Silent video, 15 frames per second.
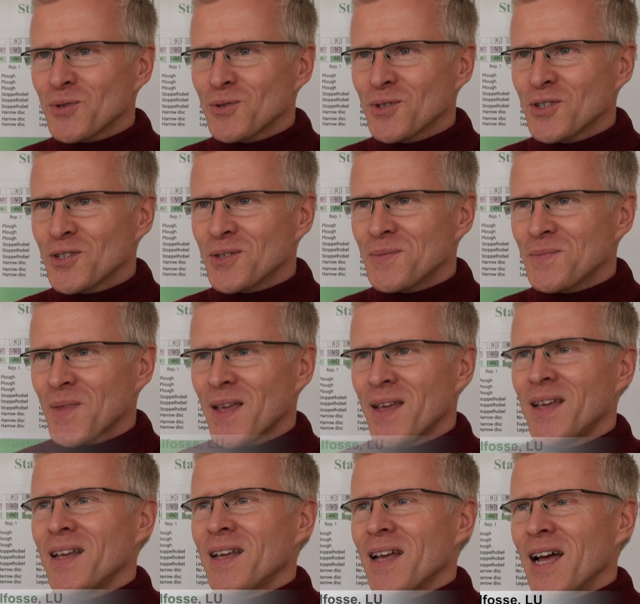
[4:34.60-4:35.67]
production
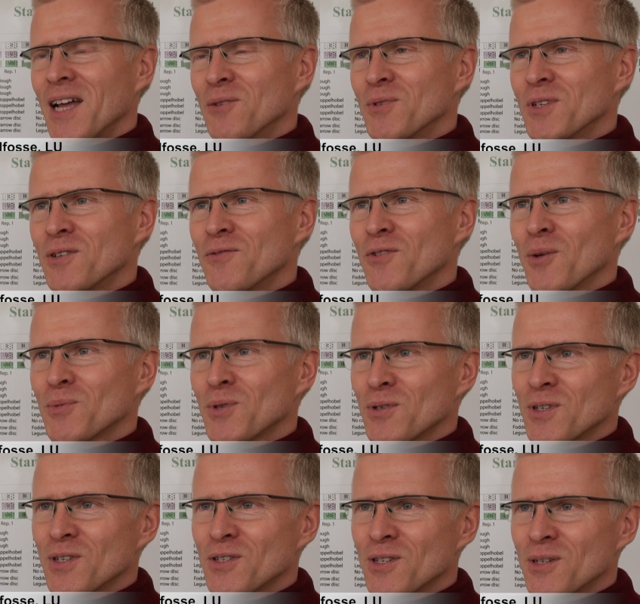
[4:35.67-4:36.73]
and we developed a
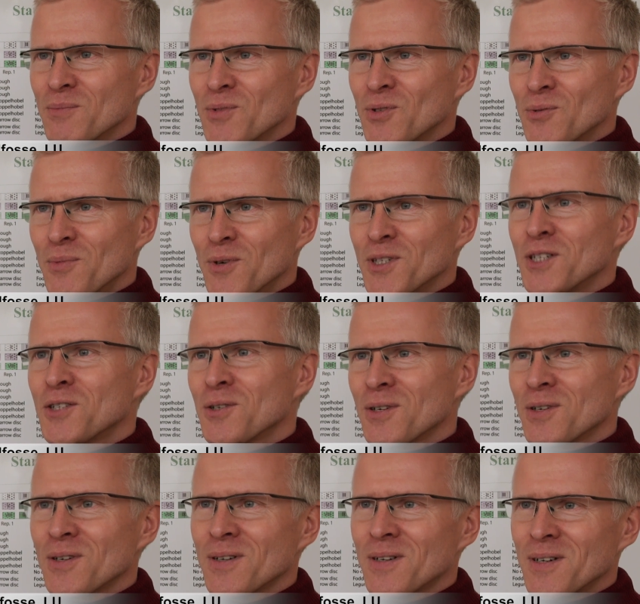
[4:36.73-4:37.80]
system to
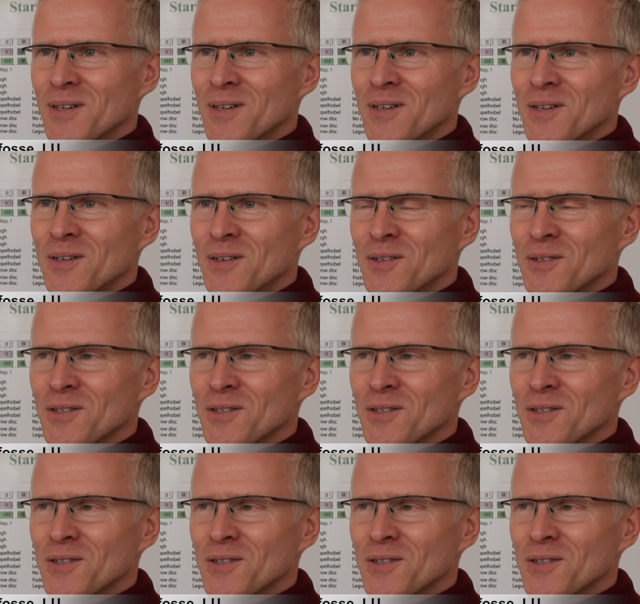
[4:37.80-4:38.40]
monitor uh,